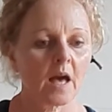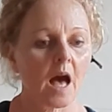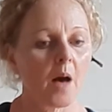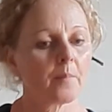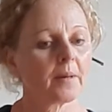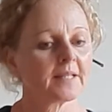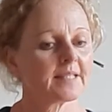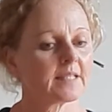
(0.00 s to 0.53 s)
And
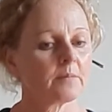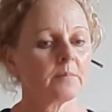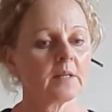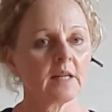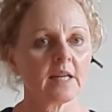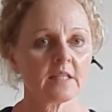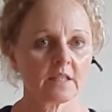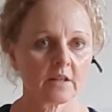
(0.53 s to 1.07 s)
by
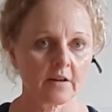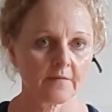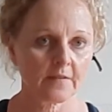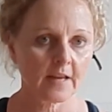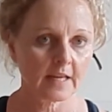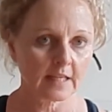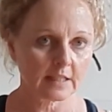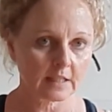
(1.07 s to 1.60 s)
stimulating our
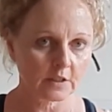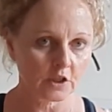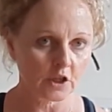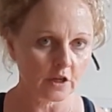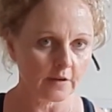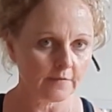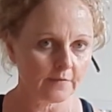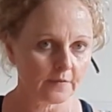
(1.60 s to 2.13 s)
vagus
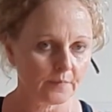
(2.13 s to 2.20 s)
nerve,